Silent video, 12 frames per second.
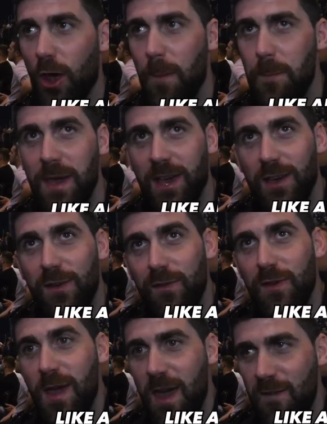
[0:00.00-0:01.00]
a bigger
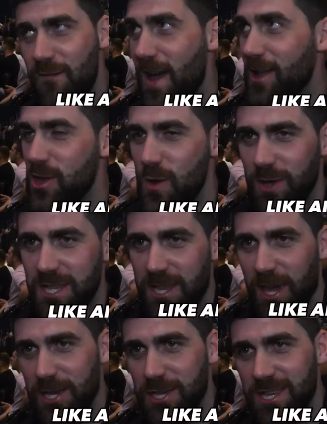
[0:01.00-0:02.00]
venue as
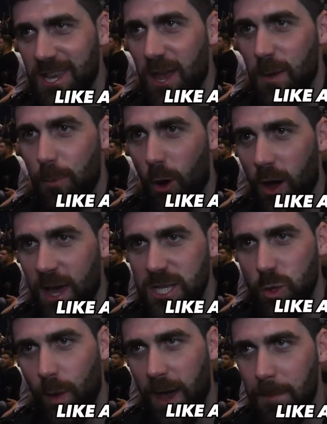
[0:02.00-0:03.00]
this, but
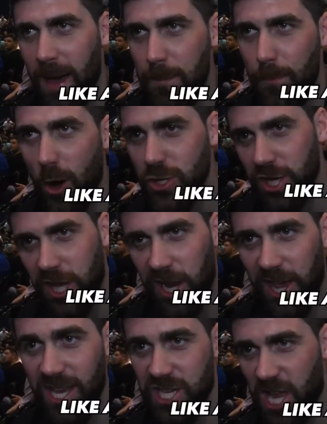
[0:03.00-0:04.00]
it's where my boxing
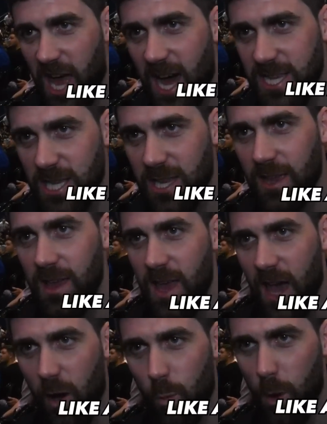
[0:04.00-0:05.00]
career started.
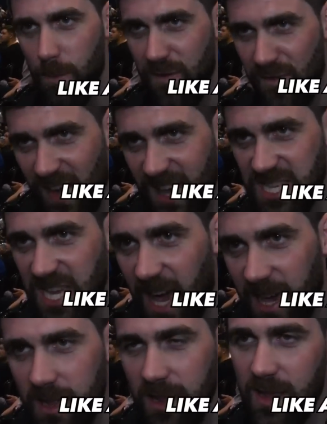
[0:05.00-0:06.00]
I won my first
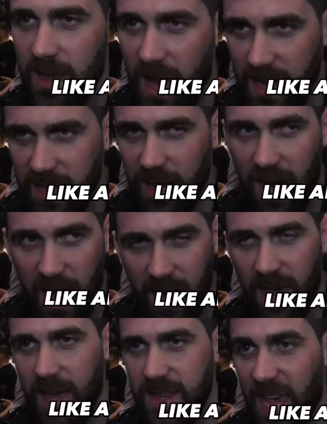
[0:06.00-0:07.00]
title at
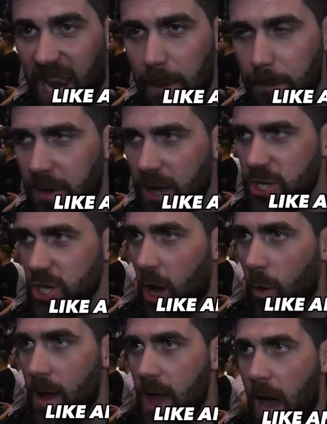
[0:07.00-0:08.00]
the Olympia,
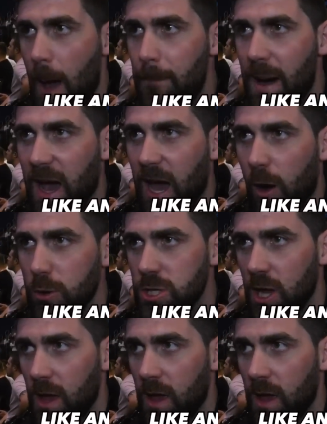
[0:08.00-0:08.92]
so I'm back out.